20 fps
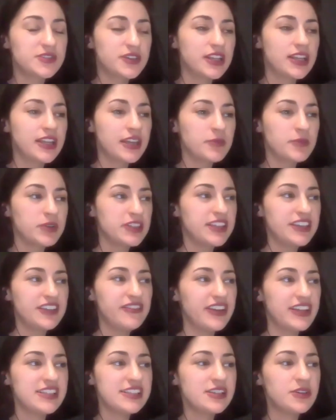really, but the
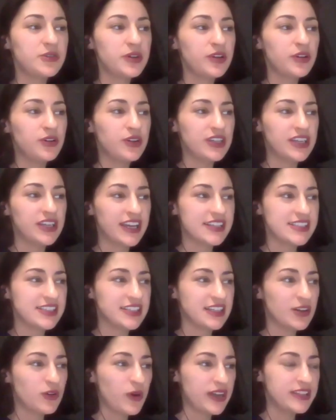events that we organize
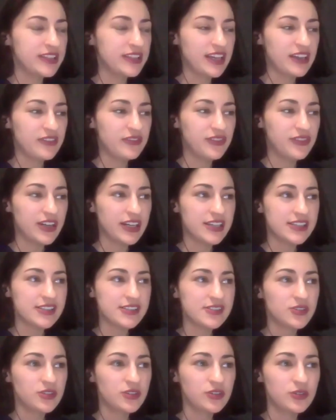are quite diverse.
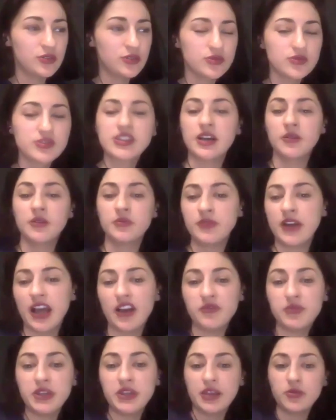So some
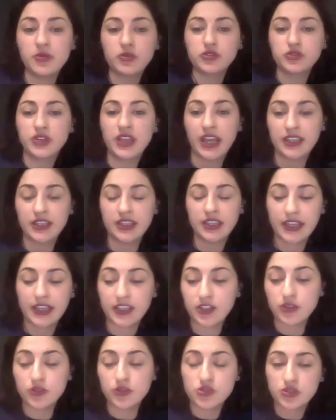have been able to gather
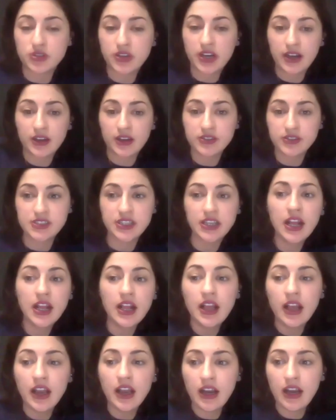like huge crowds.
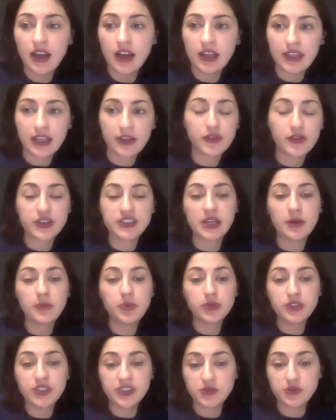Like for
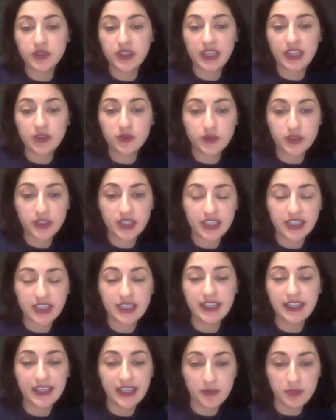example, this weekend we did a
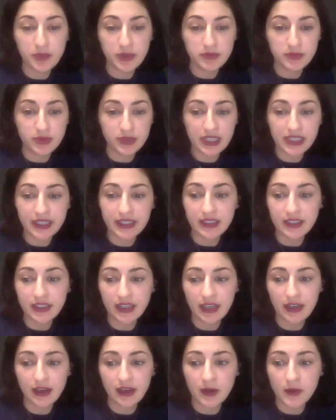cleanup in Berlin,
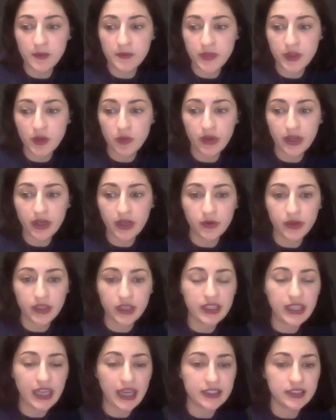where we
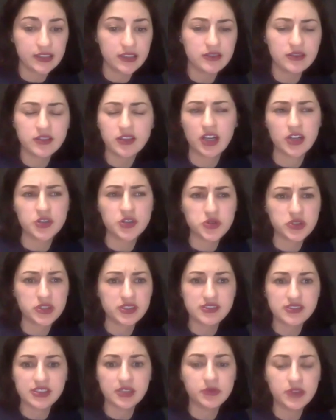gathered 100
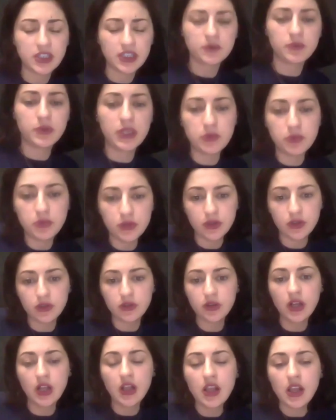and something
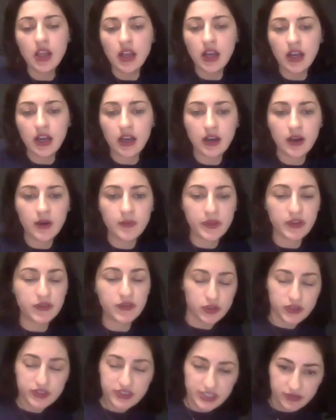people. Of
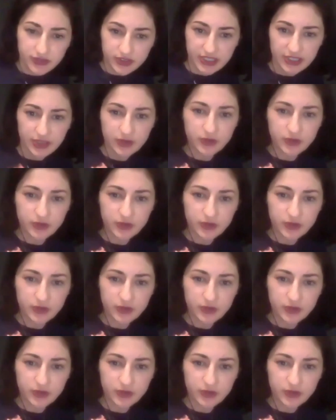course, everything